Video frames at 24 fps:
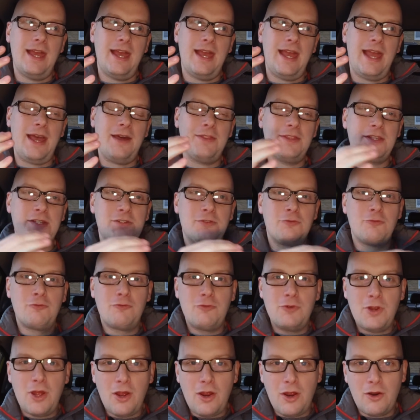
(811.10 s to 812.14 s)
how there's a
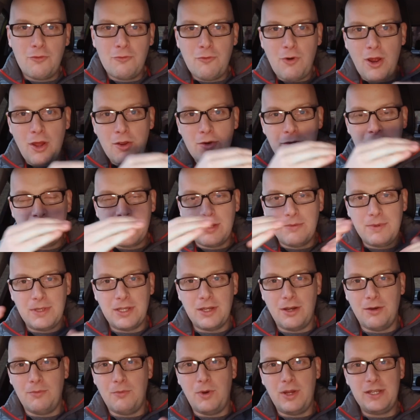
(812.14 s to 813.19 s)
road
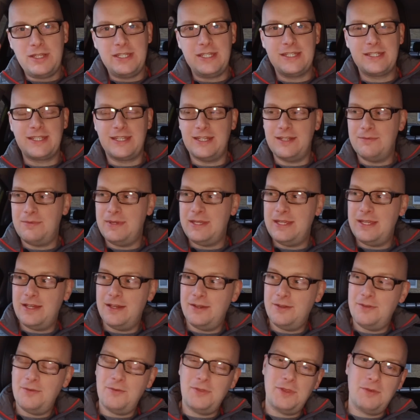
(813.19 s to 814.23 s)
coming up which is going to be
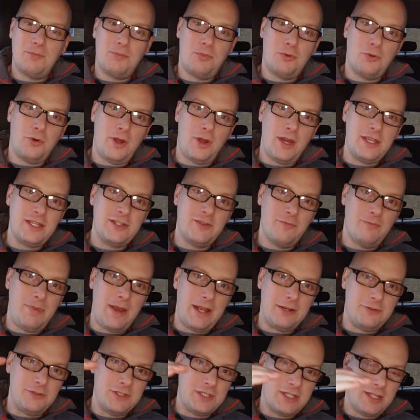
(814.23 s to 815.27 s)
the price of
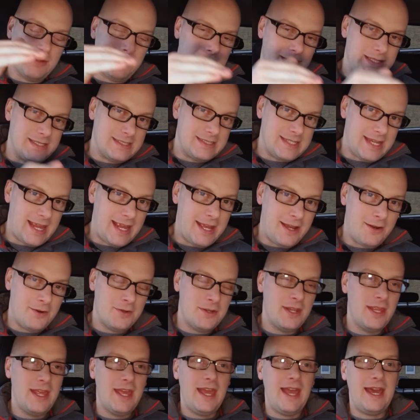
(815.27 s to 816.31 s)
batteries coming
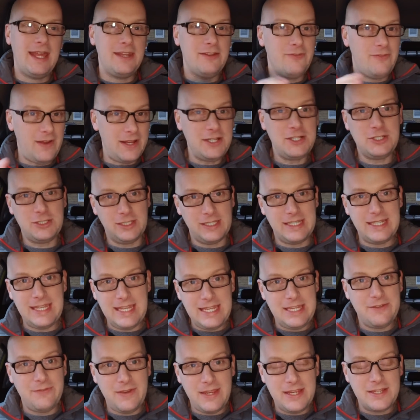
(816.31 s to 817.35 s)
down, and eventually
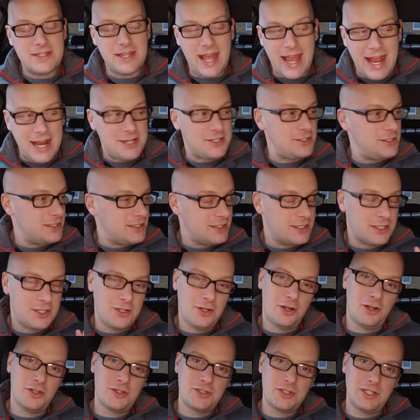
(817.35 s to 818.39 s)
EVs are actually going to
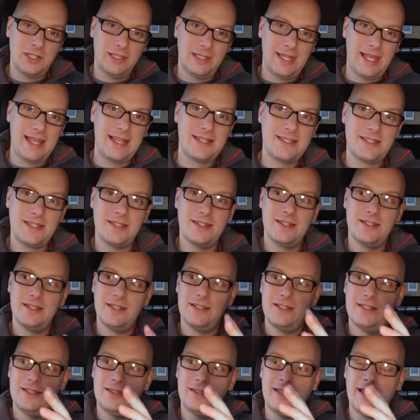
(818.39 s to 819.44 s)
cost less
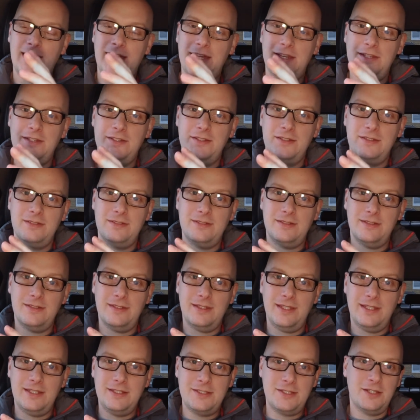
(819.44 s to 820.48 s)
than
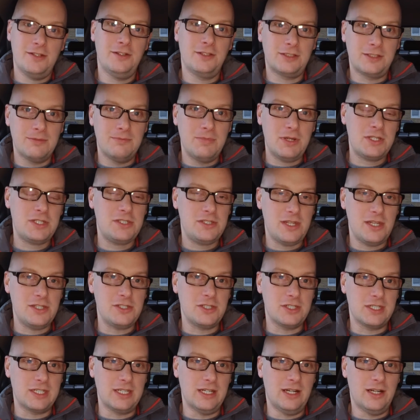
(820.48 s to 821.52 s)
internal combustion
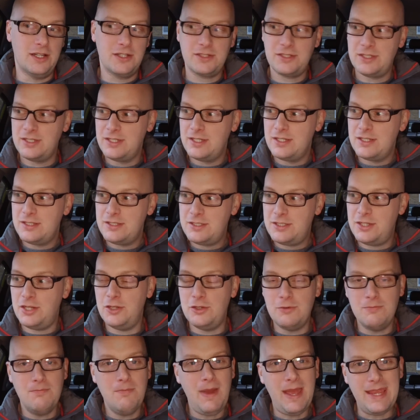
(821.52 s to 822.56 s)
engine cars
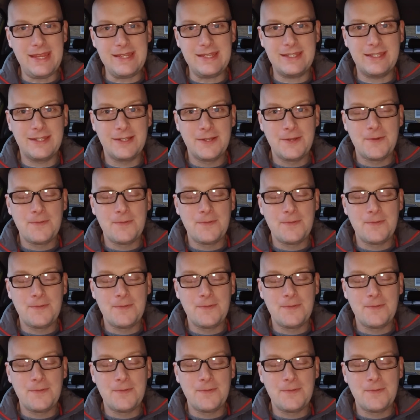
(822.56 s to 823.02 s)
to make.